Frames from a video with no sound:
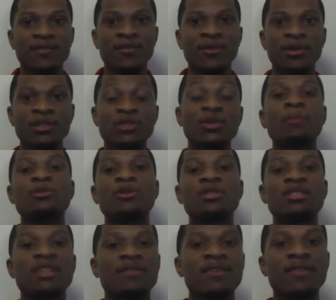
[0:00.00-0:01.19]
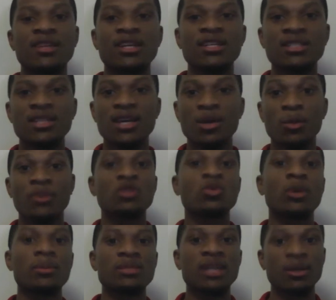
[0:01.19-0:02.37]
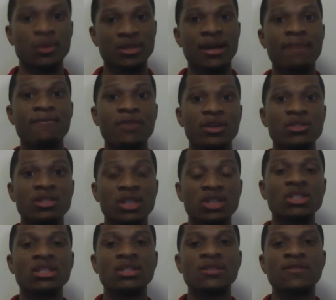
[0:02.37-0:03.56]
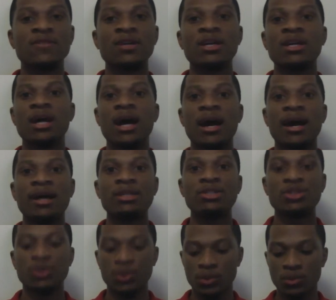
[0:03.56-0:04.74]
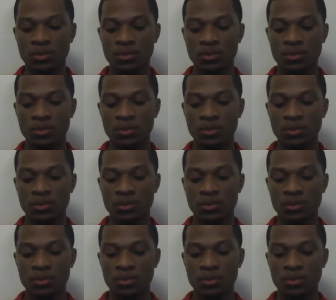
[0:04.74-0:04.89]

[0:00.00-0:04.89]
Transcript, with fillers: for Student Opportunities have given us with this website, with the I'm First initiative, uh, to,